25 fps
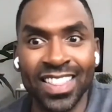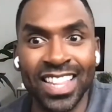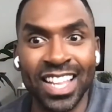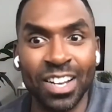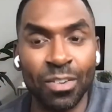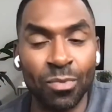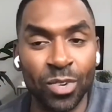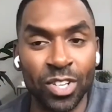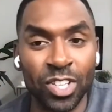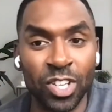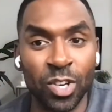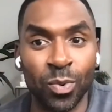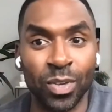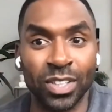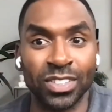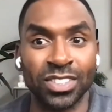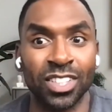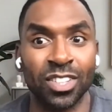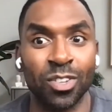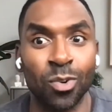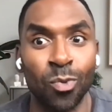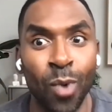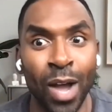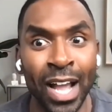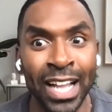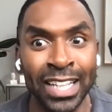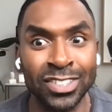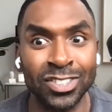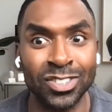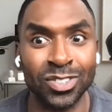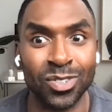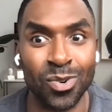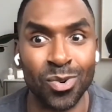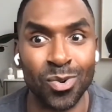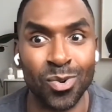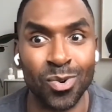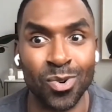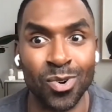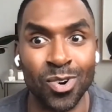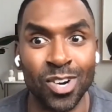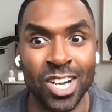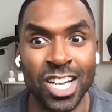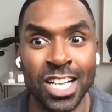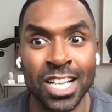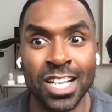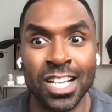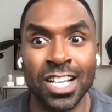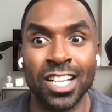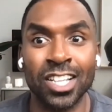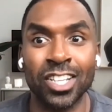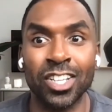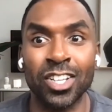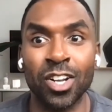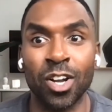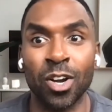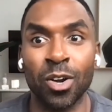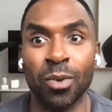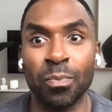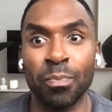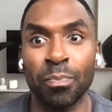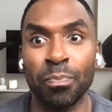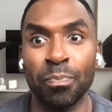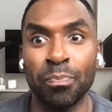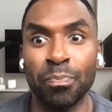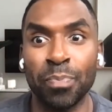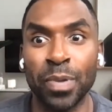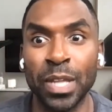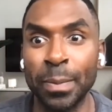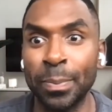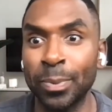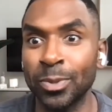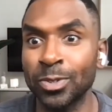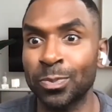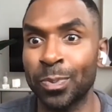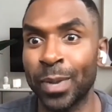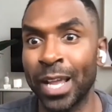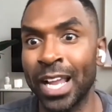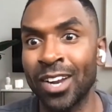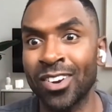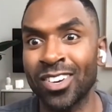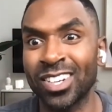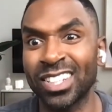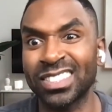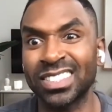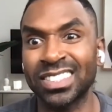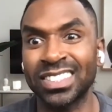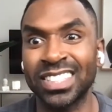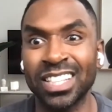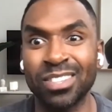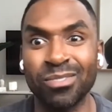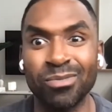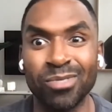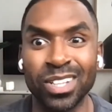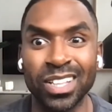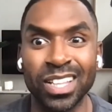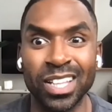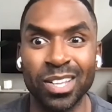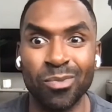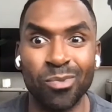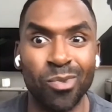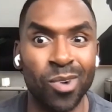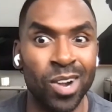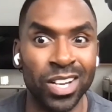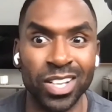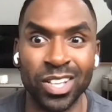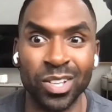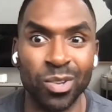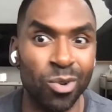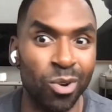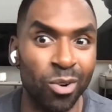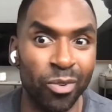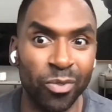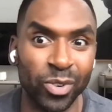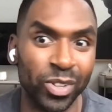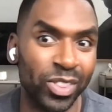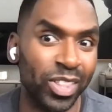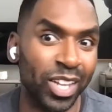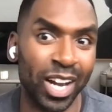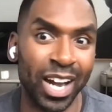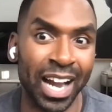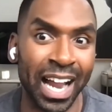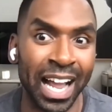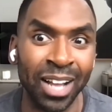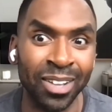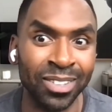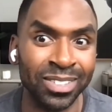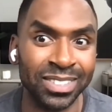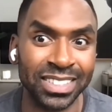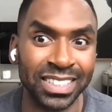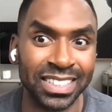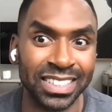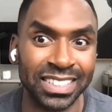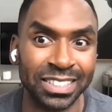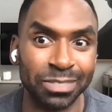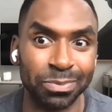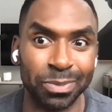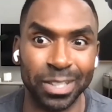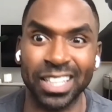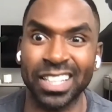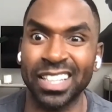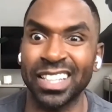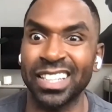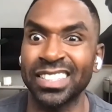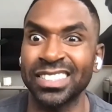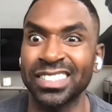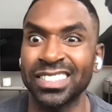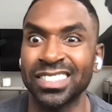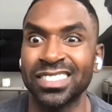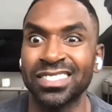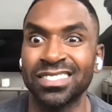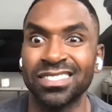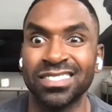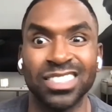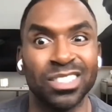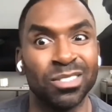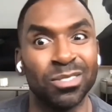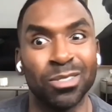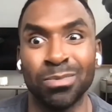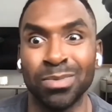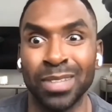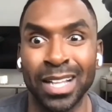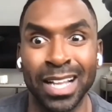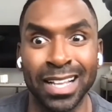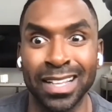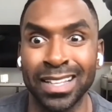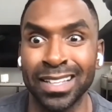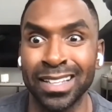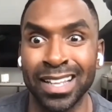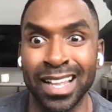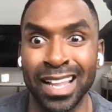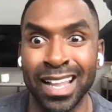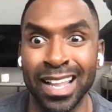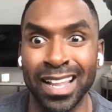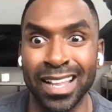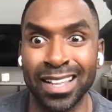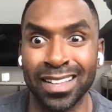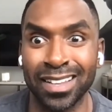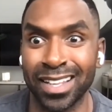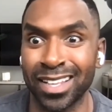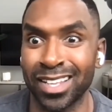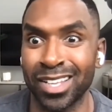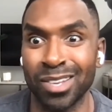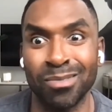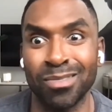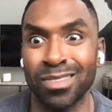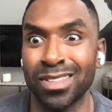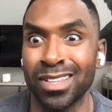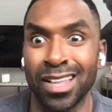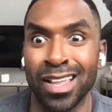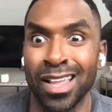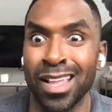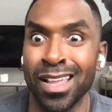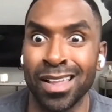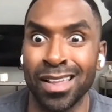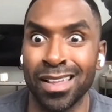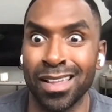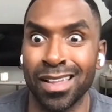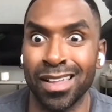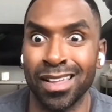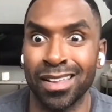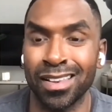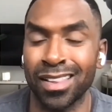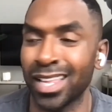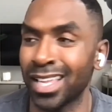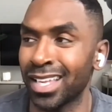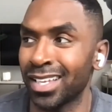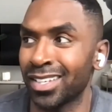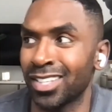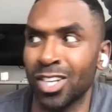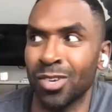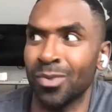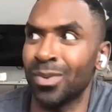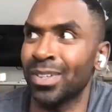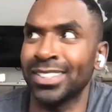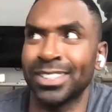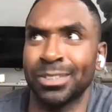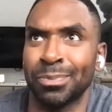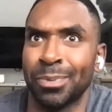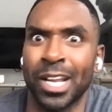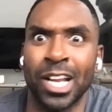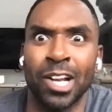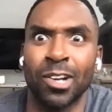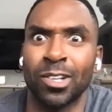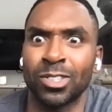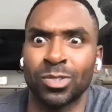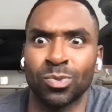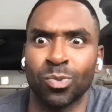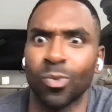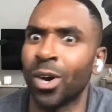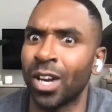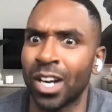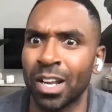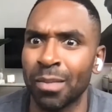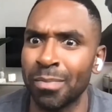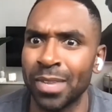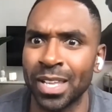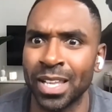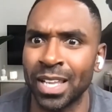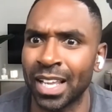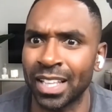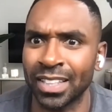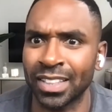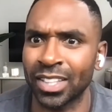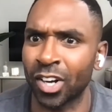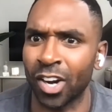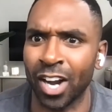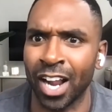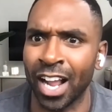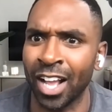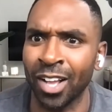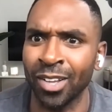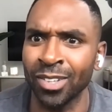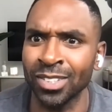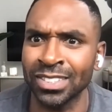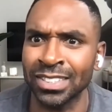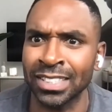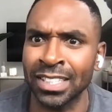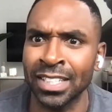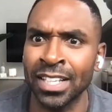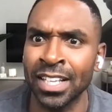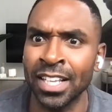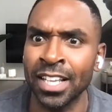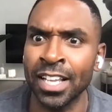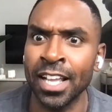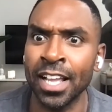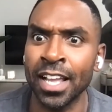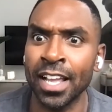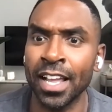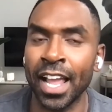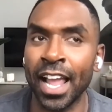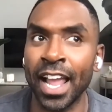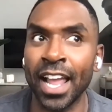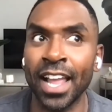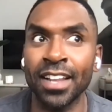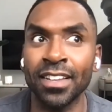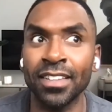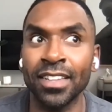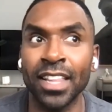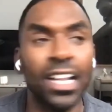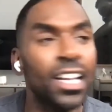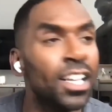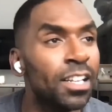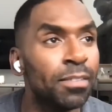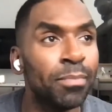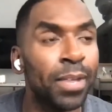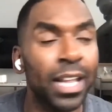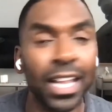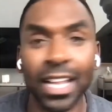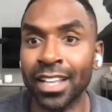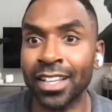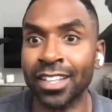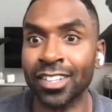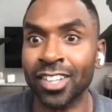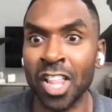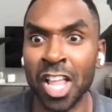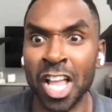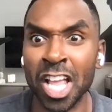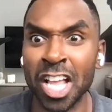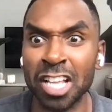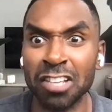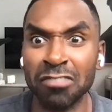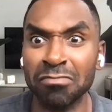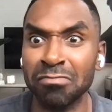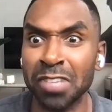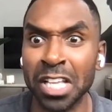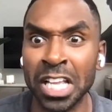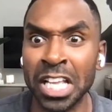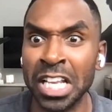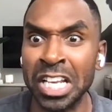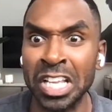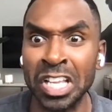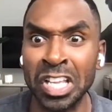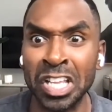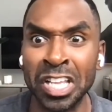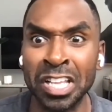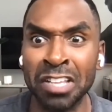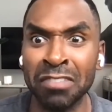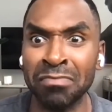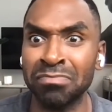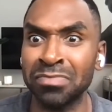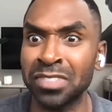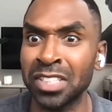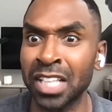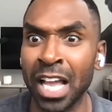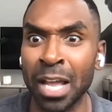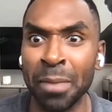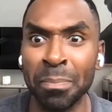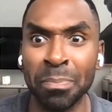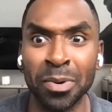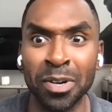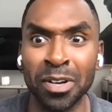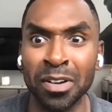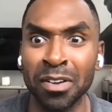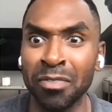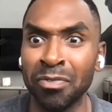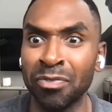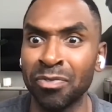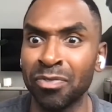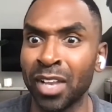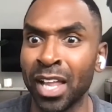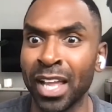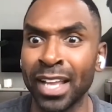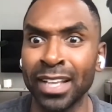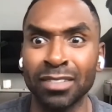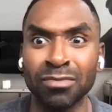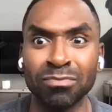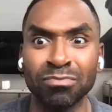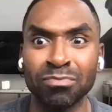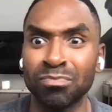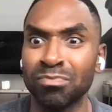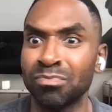And then when you went to the white school, people's parents didn't really want you over their houses because you were Black and gay. Like, you were the gay kid. Like, no one's parents wanted me at their house. And they didn't make any type of they